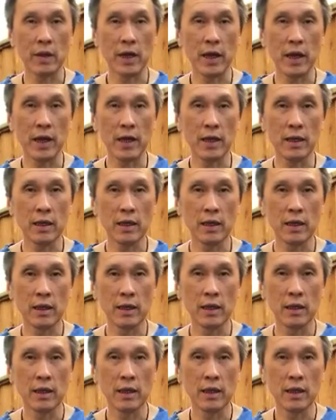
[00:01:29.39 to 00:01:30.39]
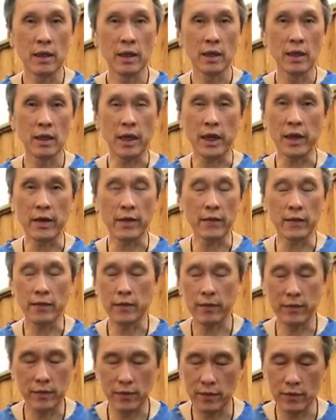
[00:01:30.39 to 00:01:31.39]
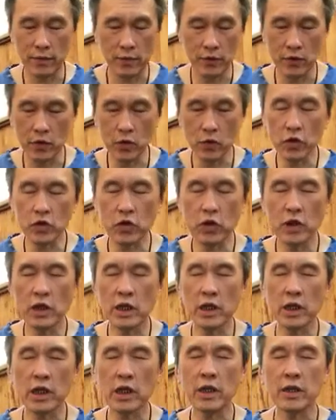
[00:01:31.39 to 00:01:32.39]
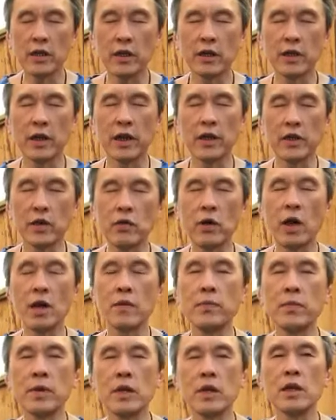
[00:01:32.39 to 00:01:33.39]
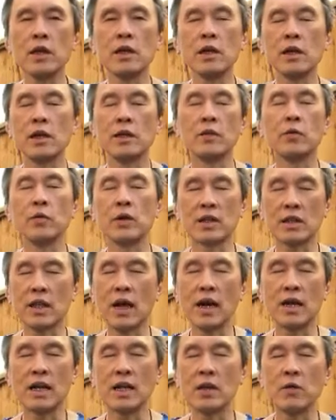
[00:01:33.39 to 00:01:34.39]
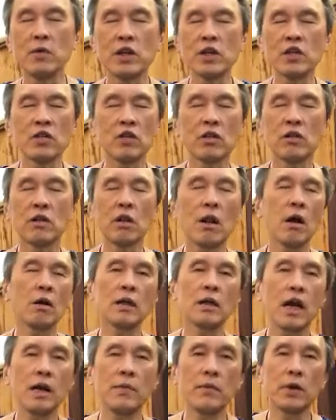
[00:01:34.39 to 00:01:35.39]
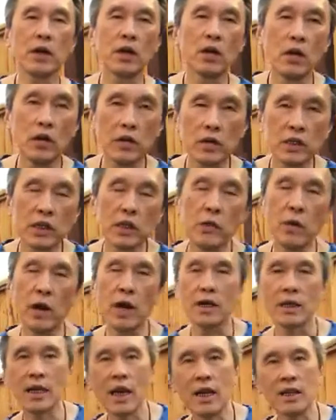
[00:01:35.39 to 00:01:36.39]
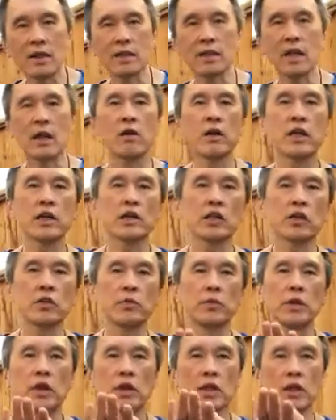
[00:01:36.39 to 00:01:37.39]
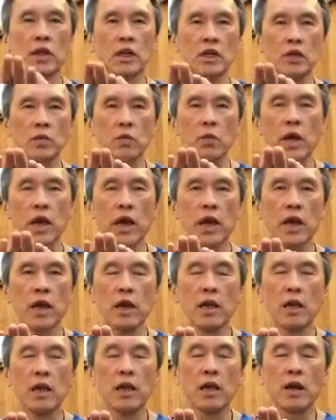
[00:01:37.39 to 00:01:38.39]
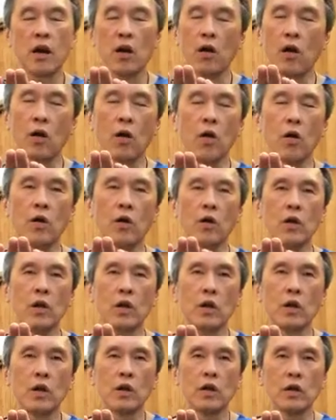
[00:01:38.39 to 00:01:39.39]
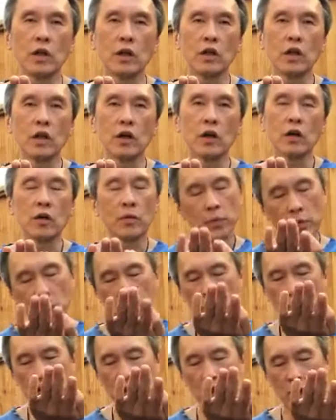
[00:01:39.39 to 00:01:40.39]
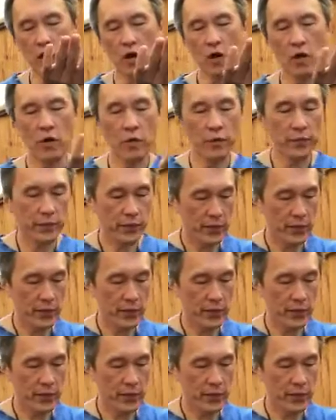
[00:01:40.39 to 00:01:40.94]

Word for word: Okay? Like usually like you and me we studied Wing Chun long time ago, say, well, Tan Sao has to be this way, or, you know, put your